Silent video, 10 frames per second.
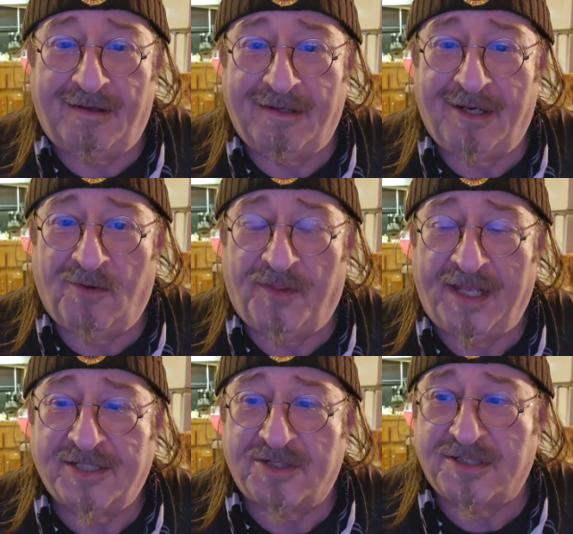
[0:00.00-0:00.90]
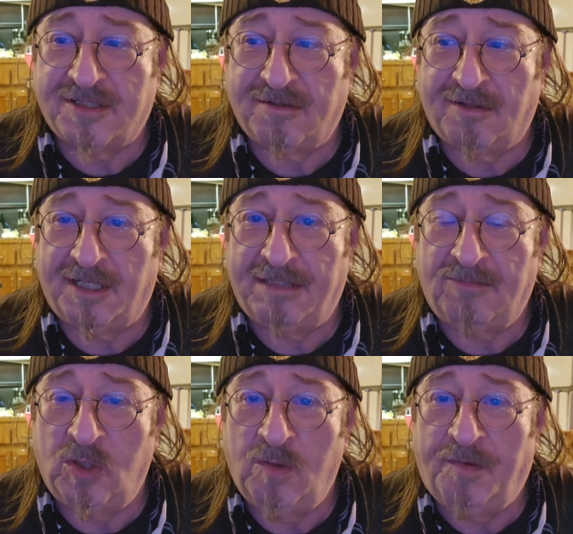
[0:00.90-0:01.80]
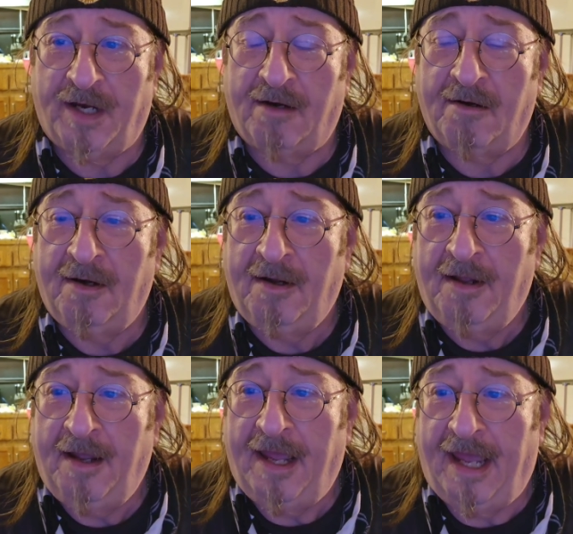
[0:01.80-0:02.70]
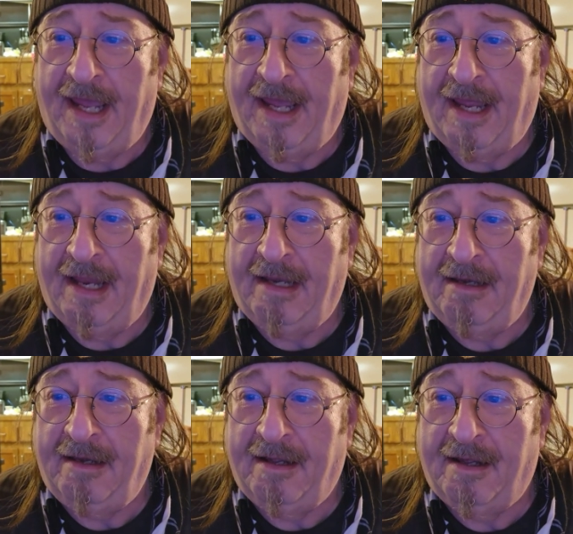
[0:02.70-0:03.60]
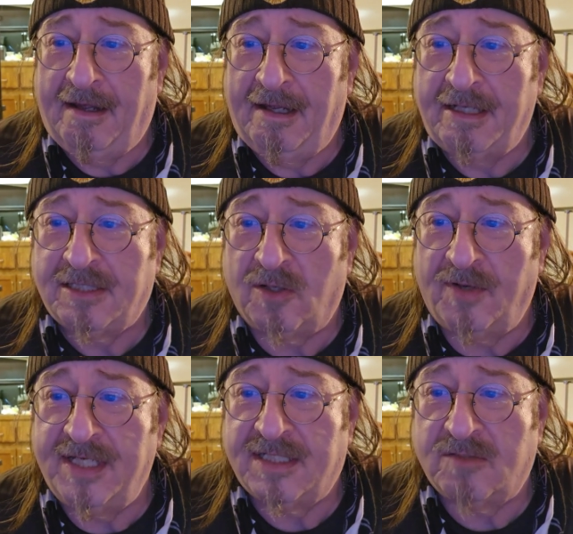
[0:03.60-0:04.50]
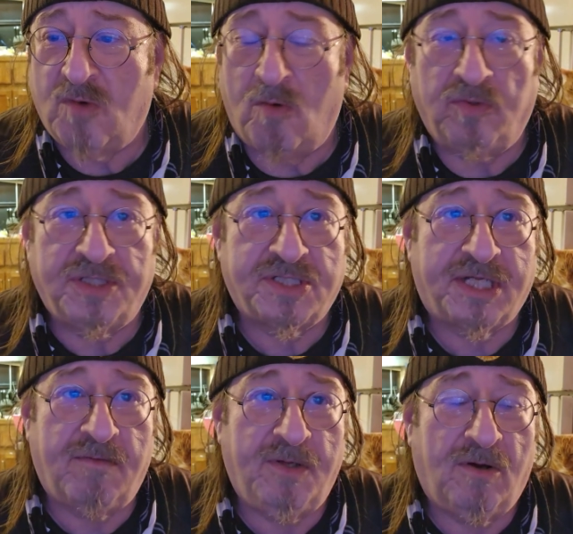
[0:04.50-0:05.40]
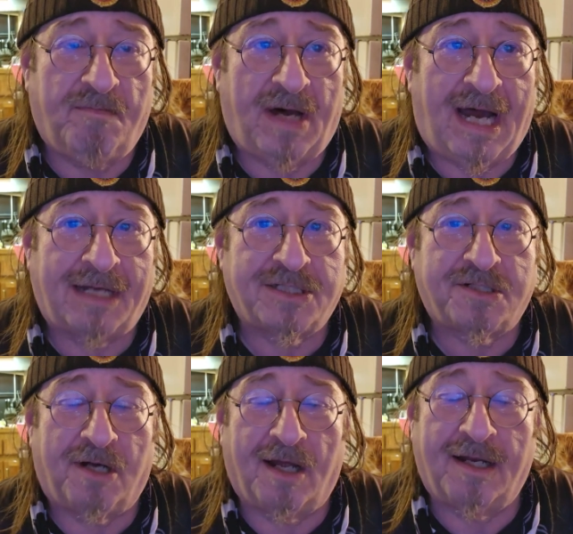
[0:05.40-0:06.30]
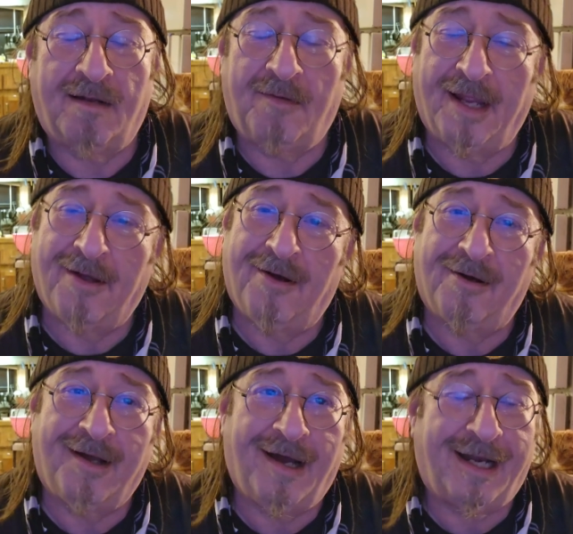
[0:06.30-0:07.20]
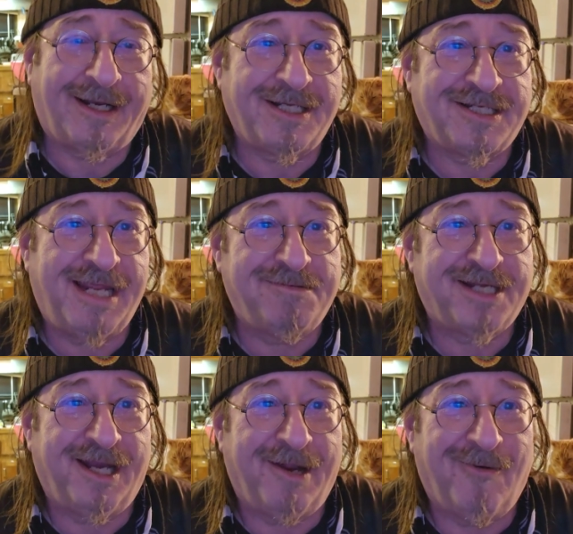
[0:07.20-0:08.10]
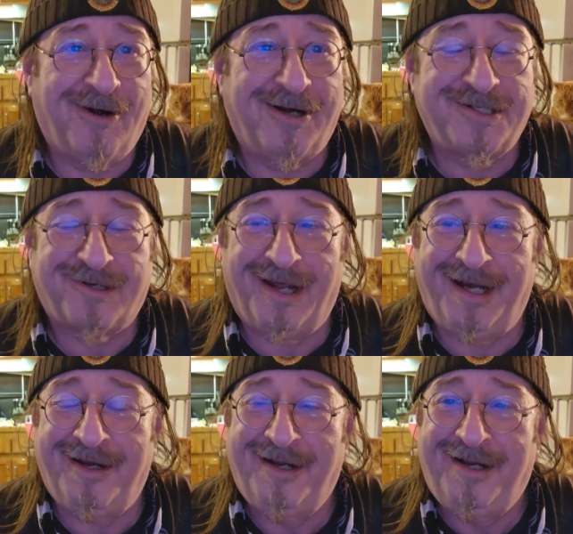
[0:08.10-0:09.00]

You know, things are still on the move there. And so he says, well, we'll just give you a box truck. And I'm like, oh, God, it just keeps getting worse, right?